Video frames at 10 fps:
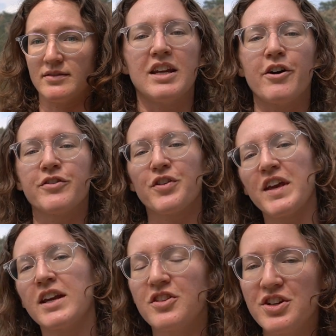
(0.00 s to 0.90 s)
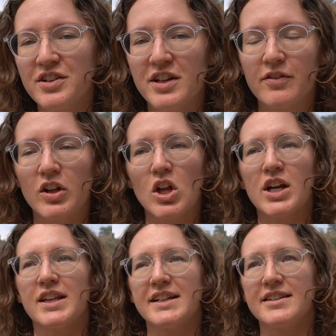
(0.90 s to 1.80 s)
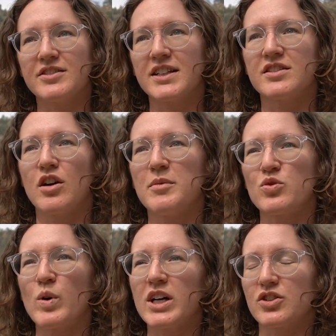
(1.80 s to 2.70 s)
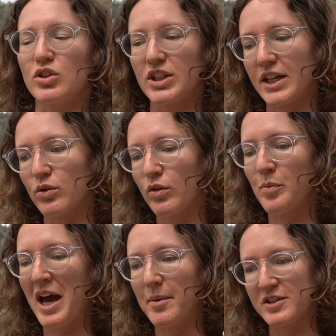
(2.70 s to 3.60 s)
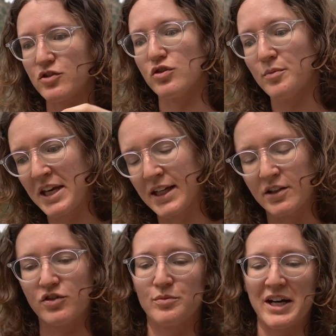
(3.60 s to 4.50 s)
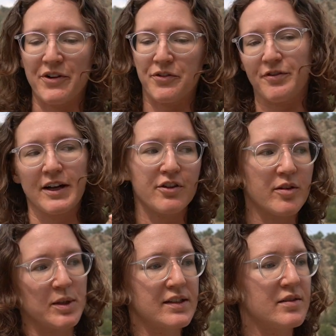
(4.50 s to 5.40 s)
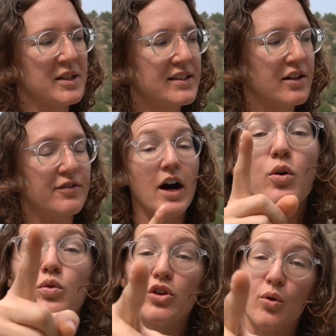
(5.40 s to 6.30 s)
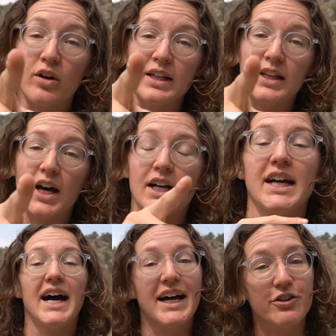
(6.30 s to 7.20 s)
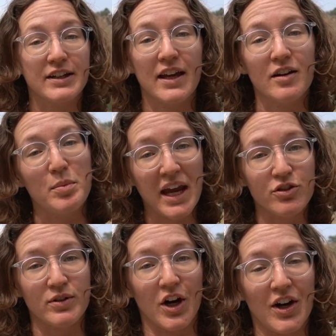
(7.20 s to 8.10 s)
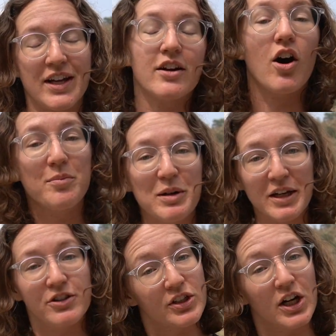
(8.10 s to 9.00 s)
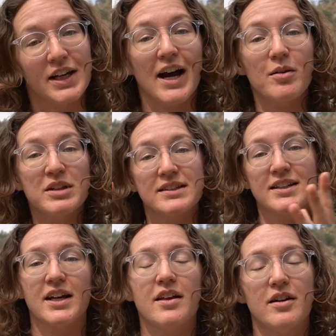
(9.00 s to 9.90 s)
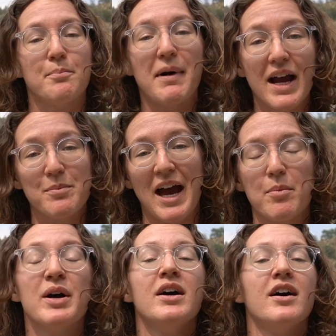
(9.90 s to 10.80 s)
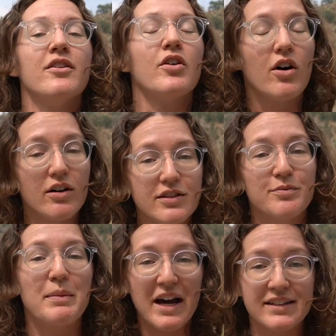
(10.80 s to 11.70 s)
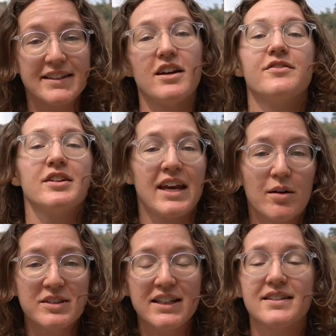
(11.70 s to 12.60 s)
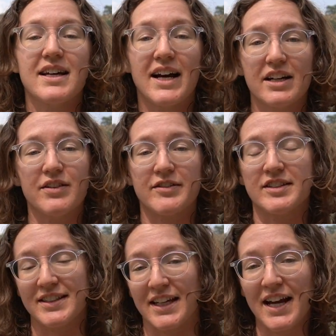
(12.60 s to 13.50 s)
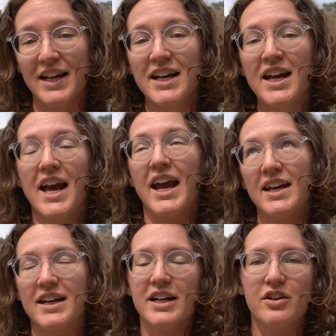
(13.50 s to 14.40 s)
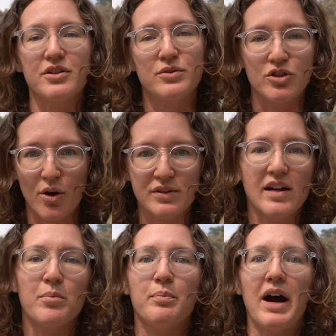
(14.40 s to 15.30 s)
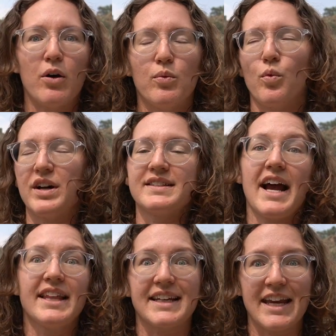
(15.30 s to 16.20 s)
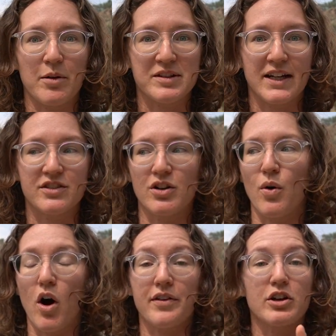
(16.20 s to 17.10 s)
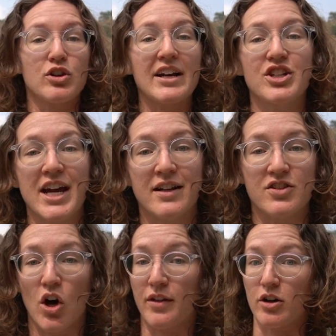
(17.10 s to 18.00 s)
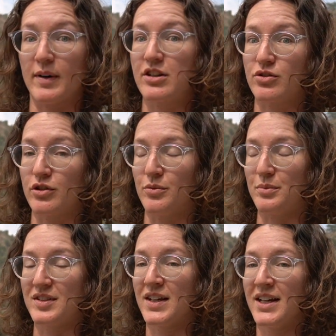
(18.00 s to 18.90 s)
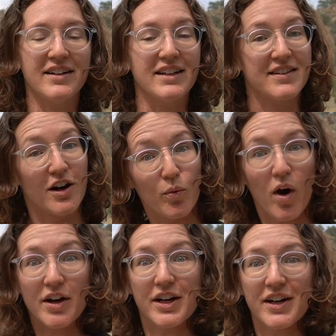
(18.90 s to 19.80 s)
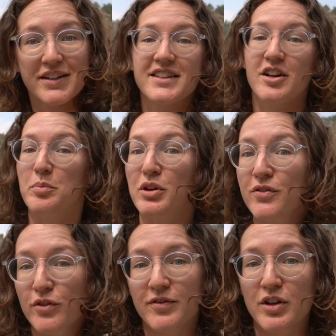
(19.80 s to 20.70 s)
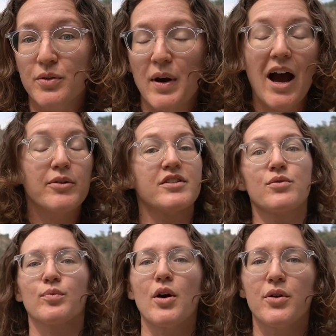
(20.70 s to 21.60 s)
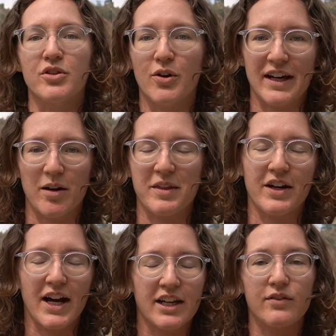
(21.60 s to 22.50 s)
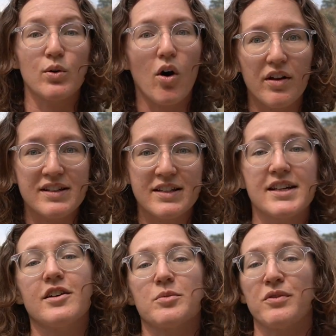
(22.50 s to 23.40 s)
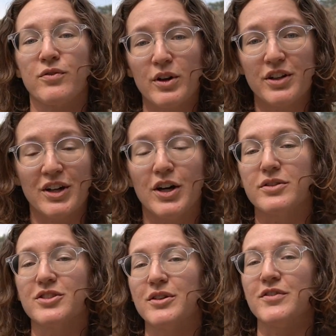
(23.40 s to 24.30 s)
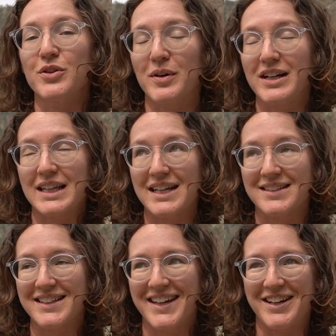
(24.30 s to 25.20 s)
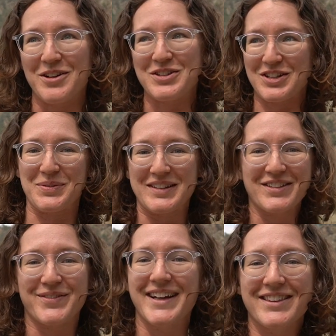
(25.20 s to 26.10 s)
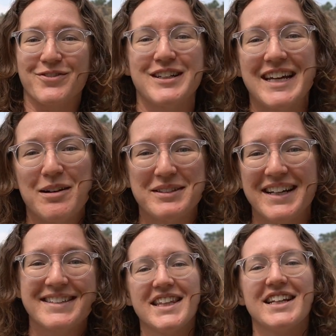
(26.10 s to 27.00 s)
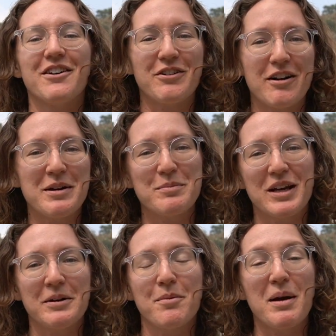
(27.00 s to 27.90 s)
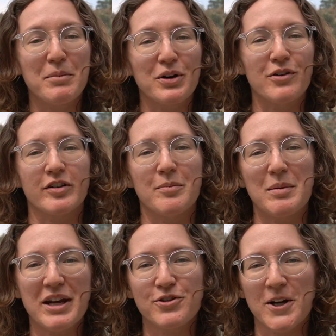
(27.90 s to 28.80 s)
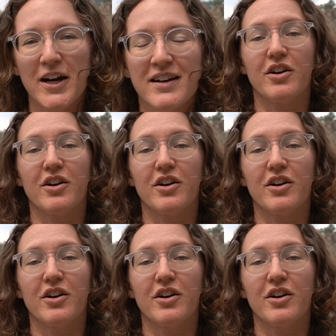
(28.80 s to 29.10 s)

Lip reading: Now, if you're thinking to yourself, Alana, that sounds like so much work to look at Google Maps and zoom in and zoom out and find all the places myself, you're in luck. I created a Patreon, and on my Patreon, I'm listing my map of all of my saved campsites that I have ever stayed at, and I include notes about what's at the campsite. So are there trash cans? Are there restrooms? Is there water? Is there a beautiful view? How is the road going up there? I give you all the details before you go, so if you are lazy and you just want to find the free campsites, then I would recommend becoming a member over on my Patreon.